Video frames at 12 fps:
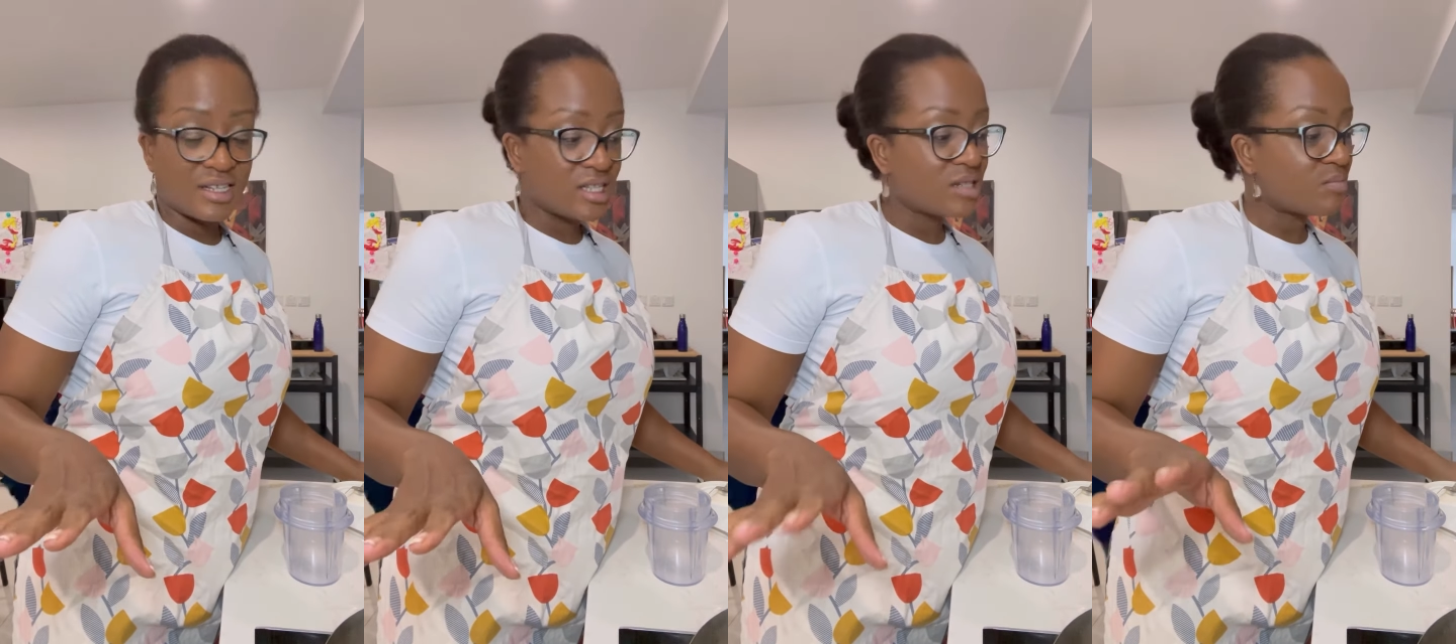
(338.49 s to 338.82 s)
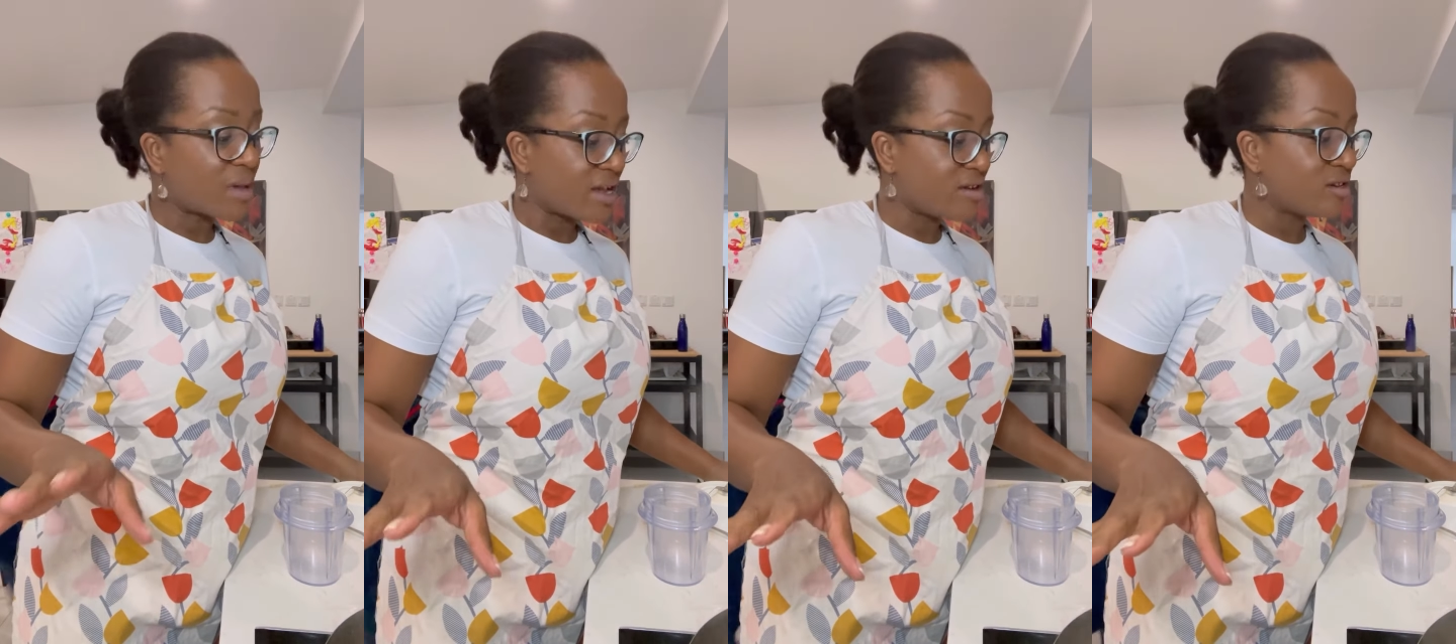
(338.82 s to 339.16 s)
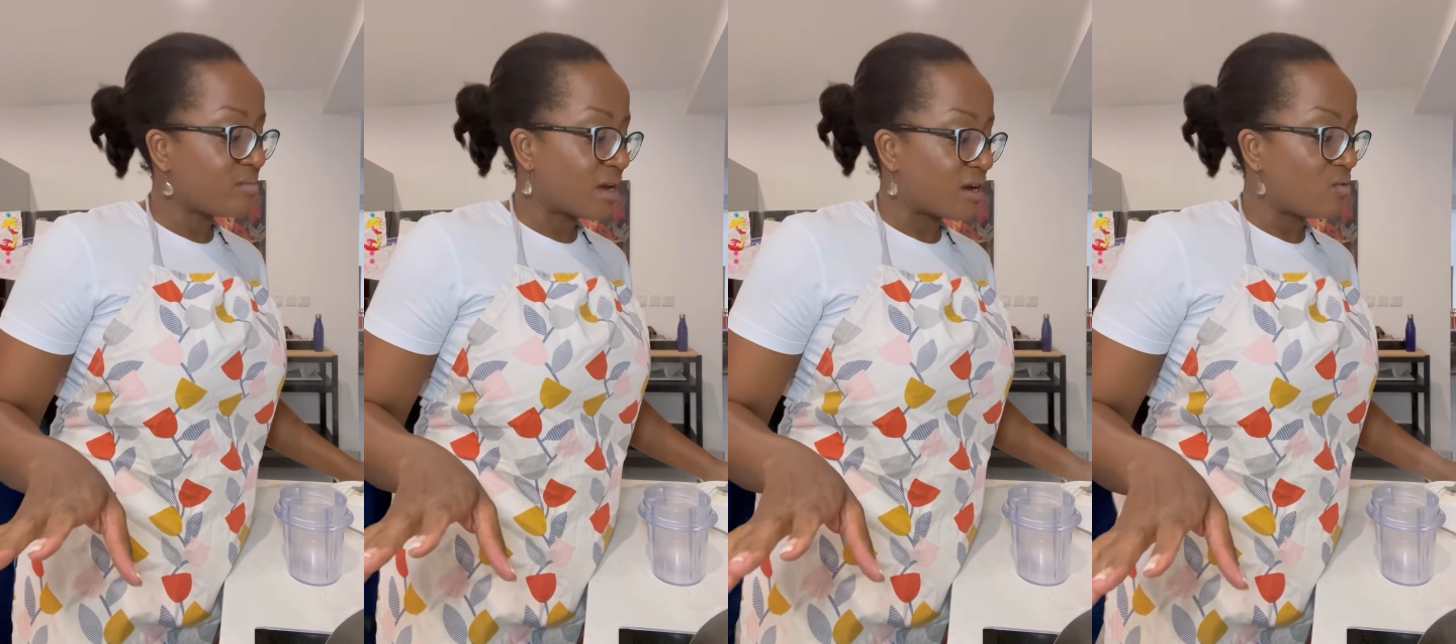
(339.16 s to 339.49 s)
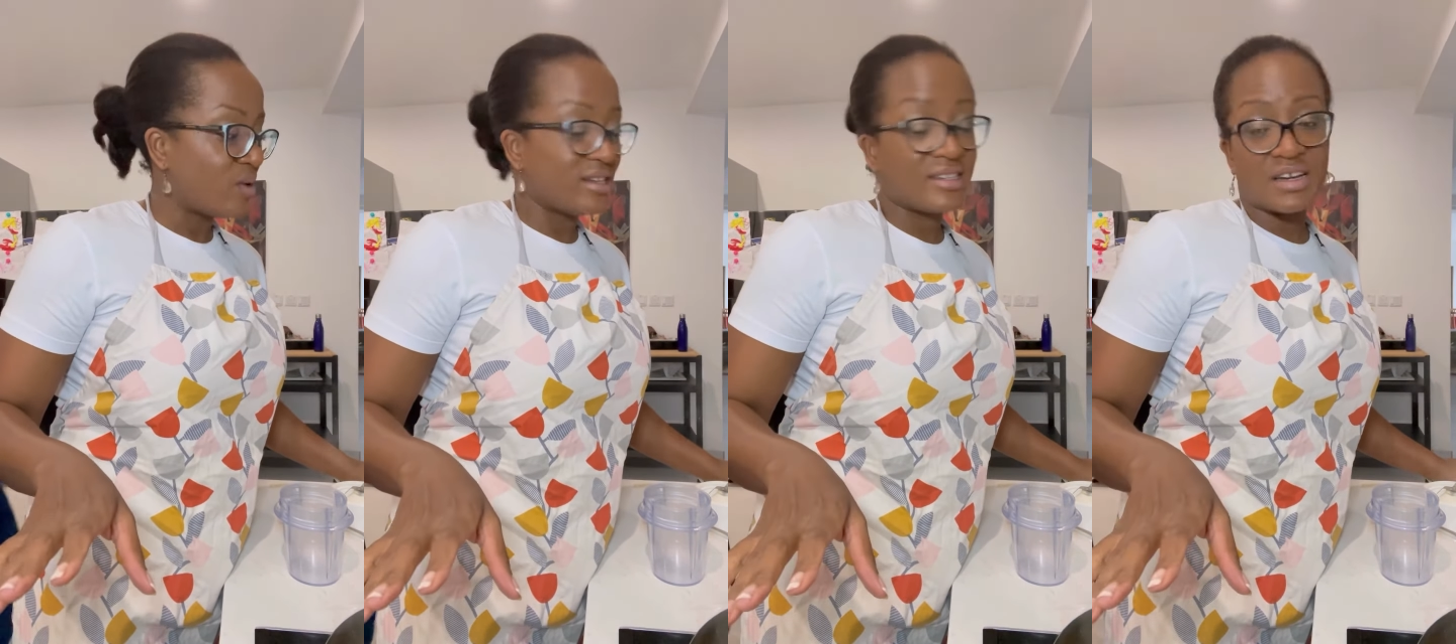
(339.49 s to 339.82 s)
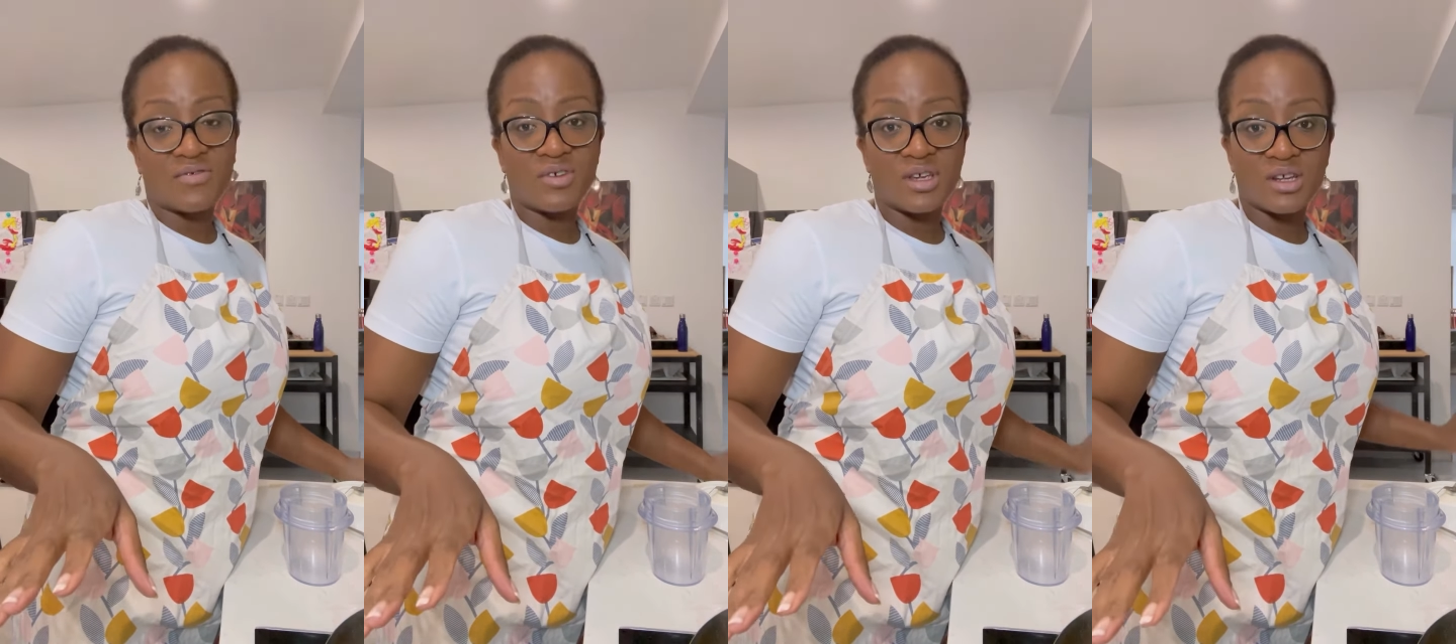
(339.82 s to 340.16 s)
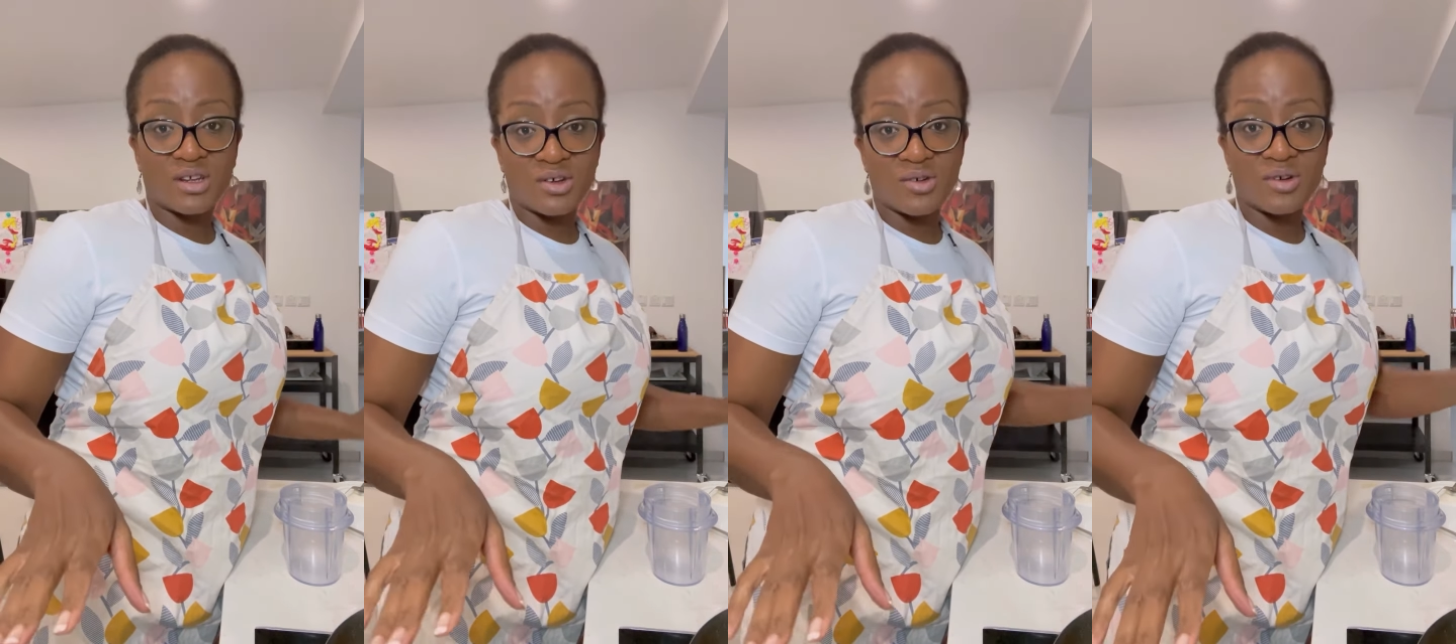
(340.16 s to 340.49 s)
inspired by West
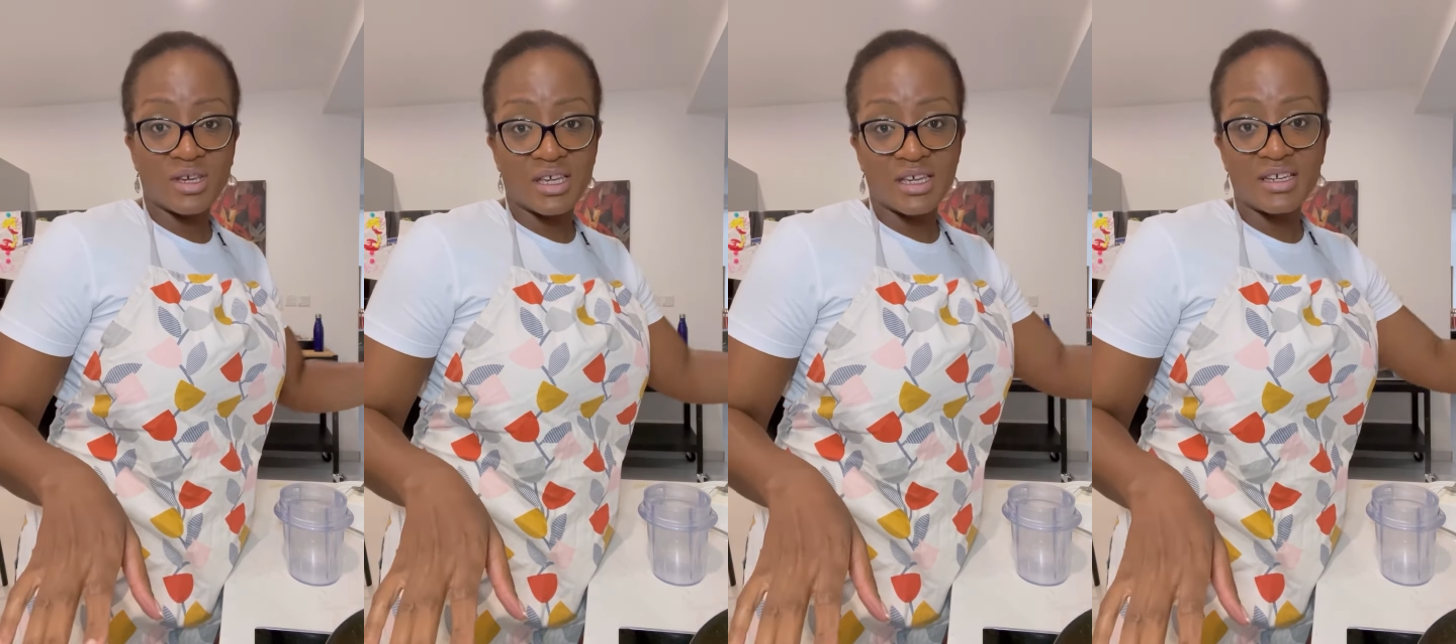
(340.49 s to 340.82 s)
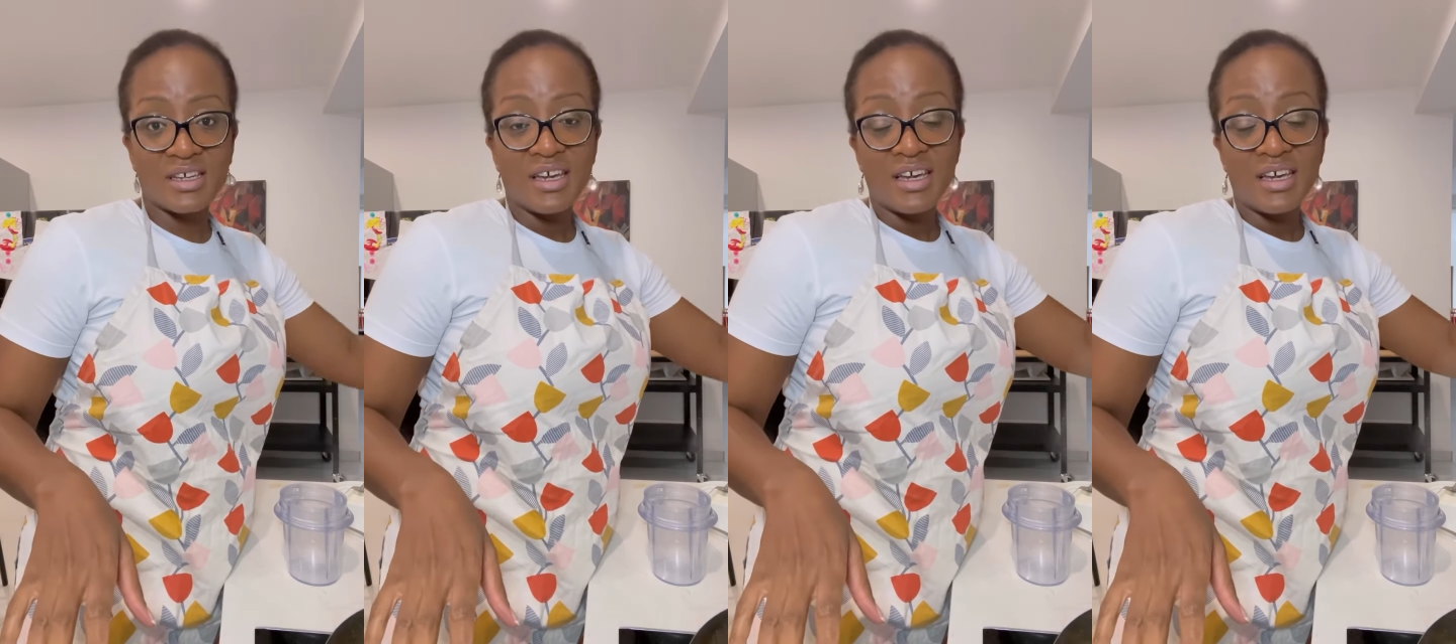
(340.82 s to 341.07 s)
African cooking,